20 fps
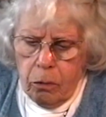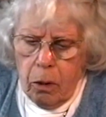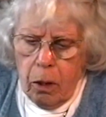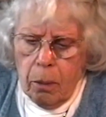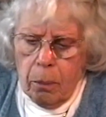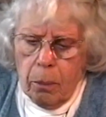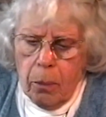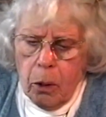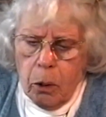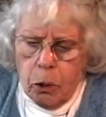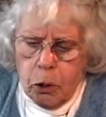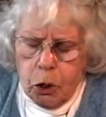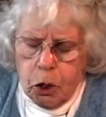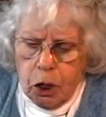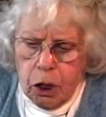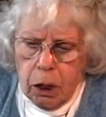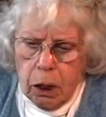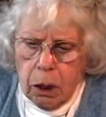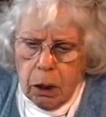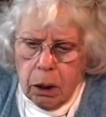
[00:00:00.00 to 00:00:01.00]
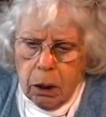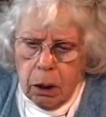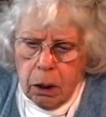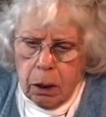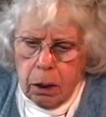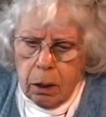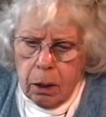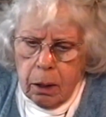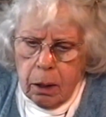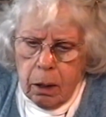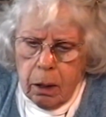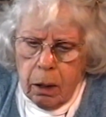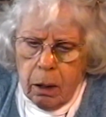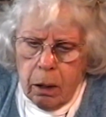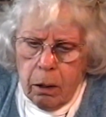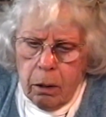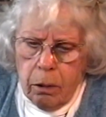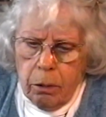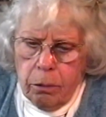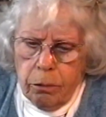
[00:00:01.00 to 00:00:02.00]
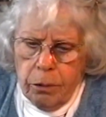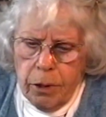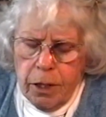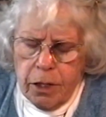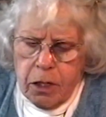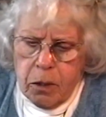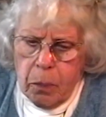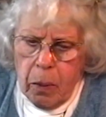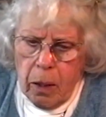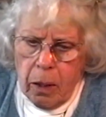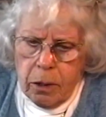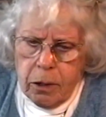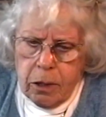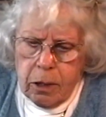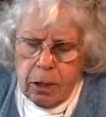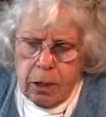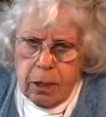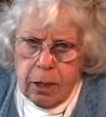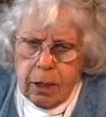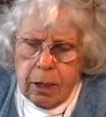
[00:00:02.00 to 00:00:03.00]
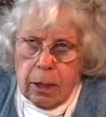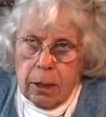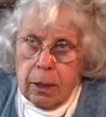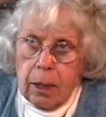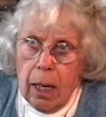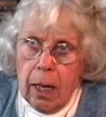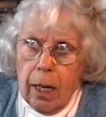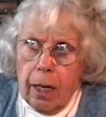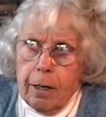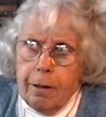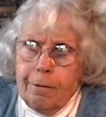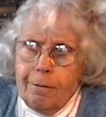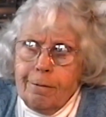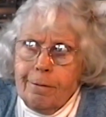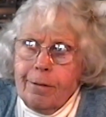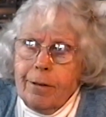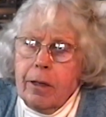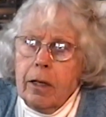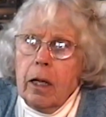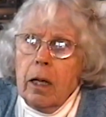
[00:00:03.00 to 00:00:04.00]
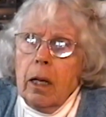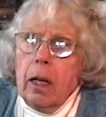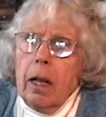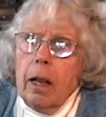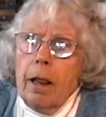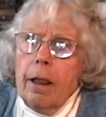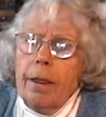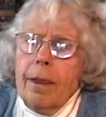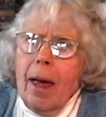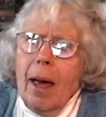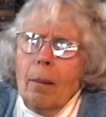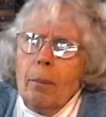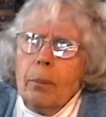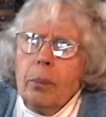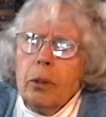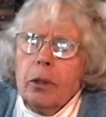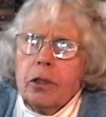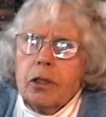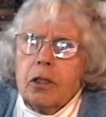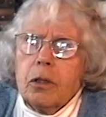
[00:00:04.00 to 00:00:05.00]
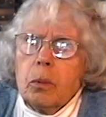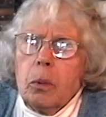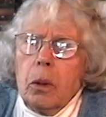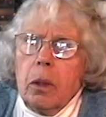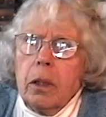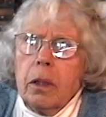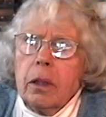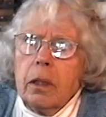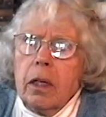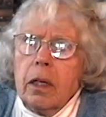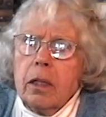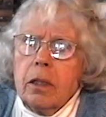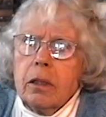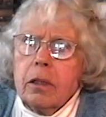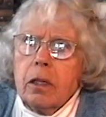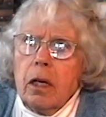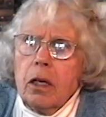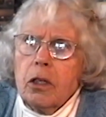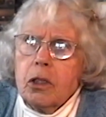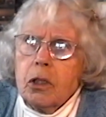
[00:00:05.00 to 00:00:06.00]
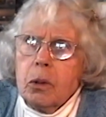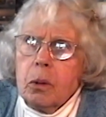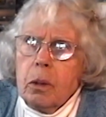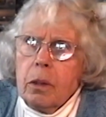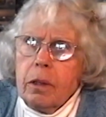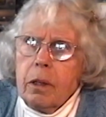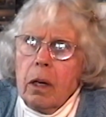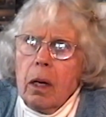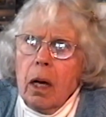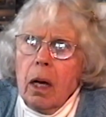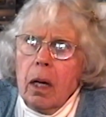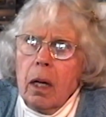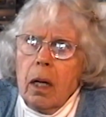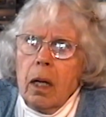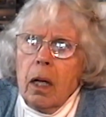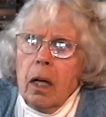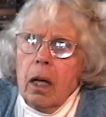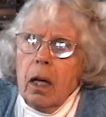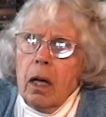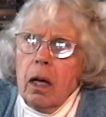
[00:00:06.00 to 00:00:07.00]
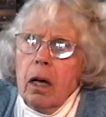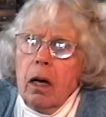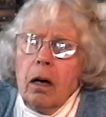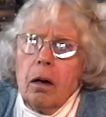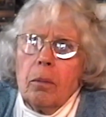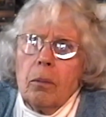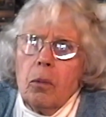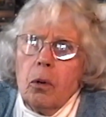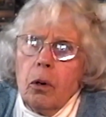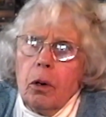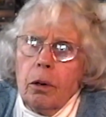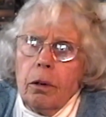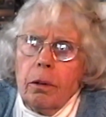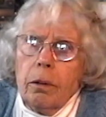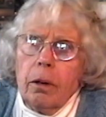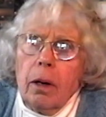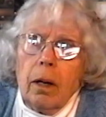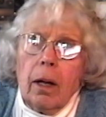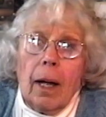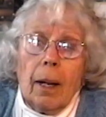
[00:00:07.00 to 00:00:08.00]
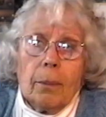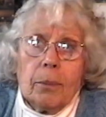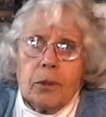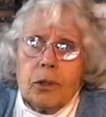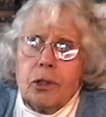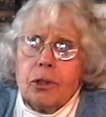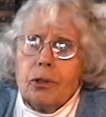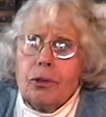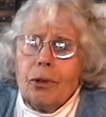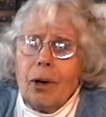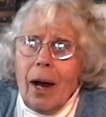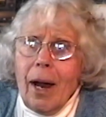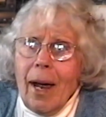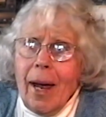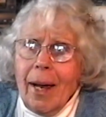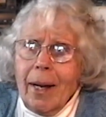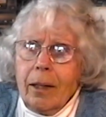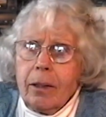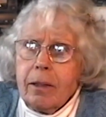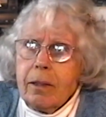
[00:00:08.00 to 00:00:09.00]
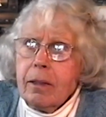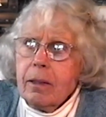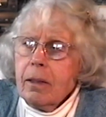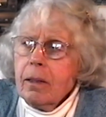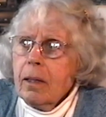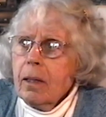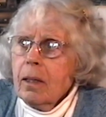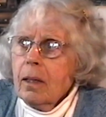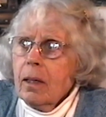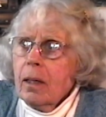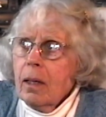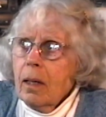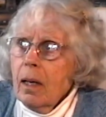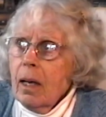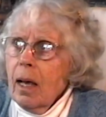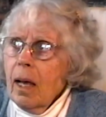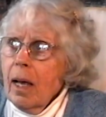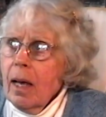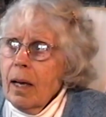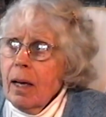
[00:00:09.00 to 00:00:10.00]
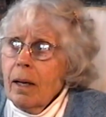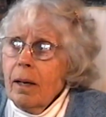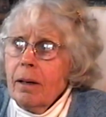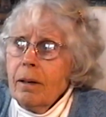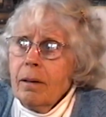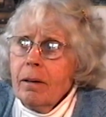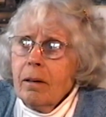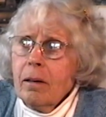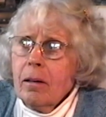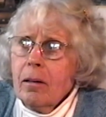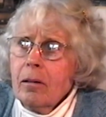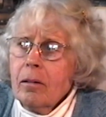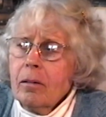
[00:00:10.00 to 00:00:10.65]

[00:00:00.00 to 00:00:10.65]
emotional responses to life. That puts one in touch with a more abstract and